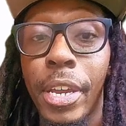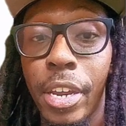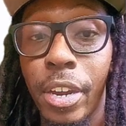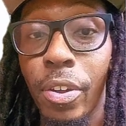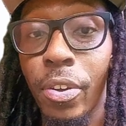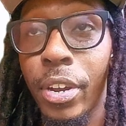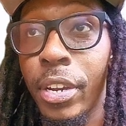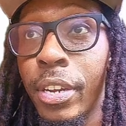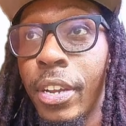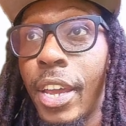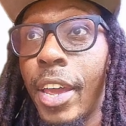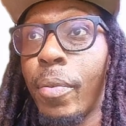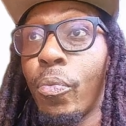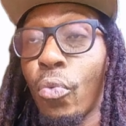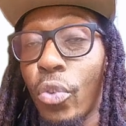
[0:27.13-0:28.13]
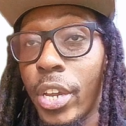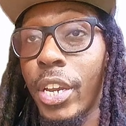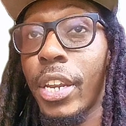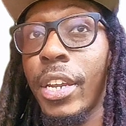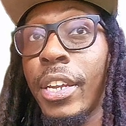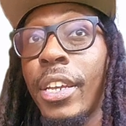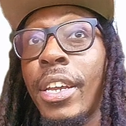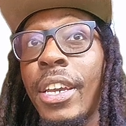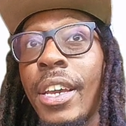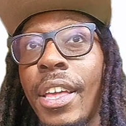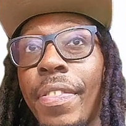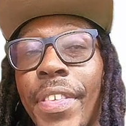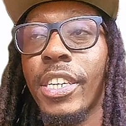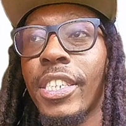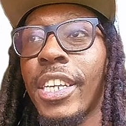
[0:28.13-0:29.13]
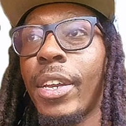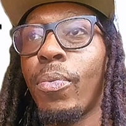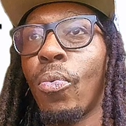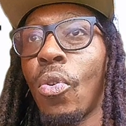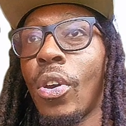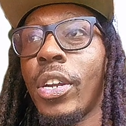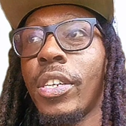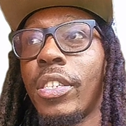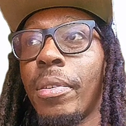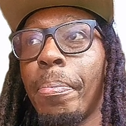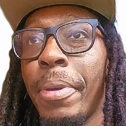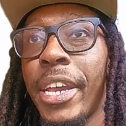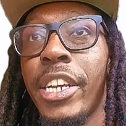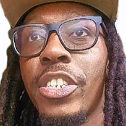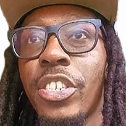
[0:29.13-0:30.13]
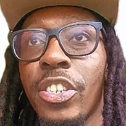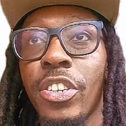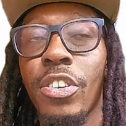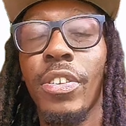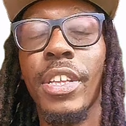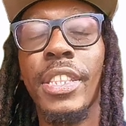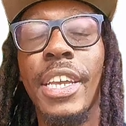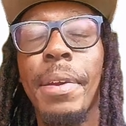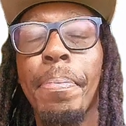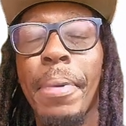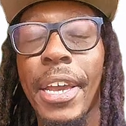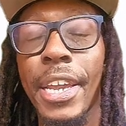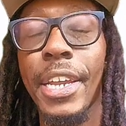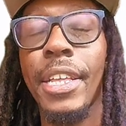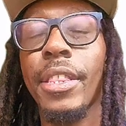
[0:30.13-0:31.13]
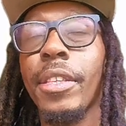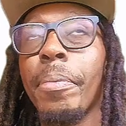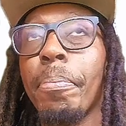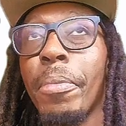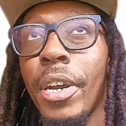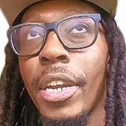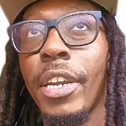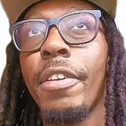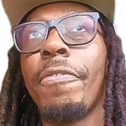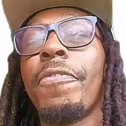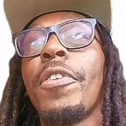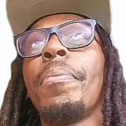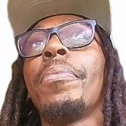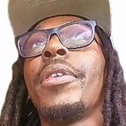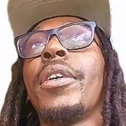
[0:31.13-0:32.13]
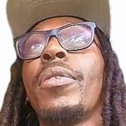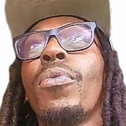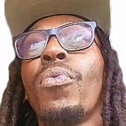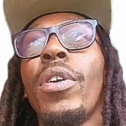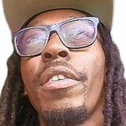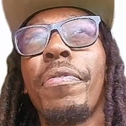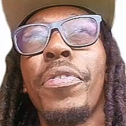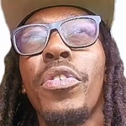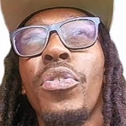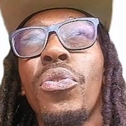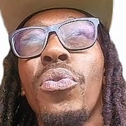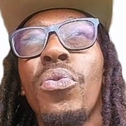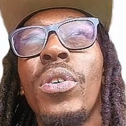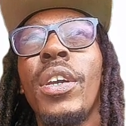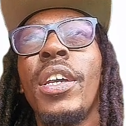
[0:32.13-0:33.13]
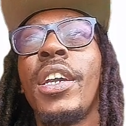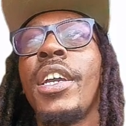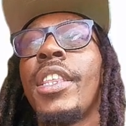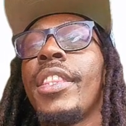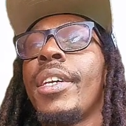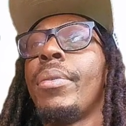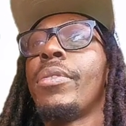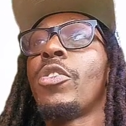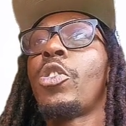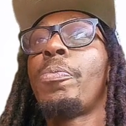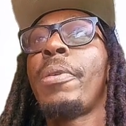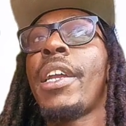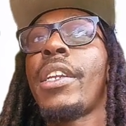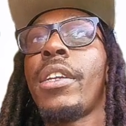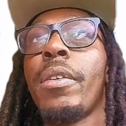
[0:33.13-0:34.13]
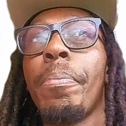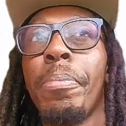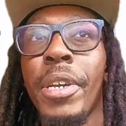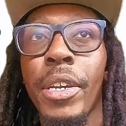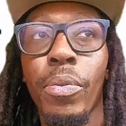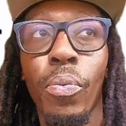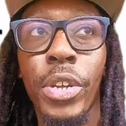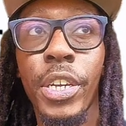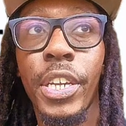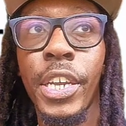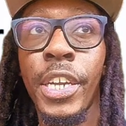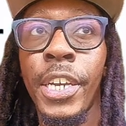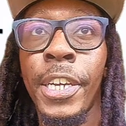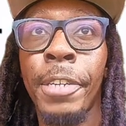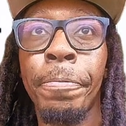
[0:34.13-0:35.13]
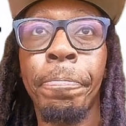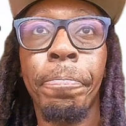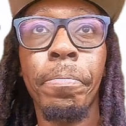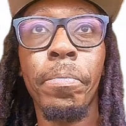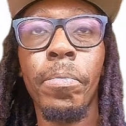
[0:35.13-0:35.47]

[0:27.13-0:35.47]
hearing and reading, as they wanted to make sure that they made the money from their revenue, they was expecting a big weekend.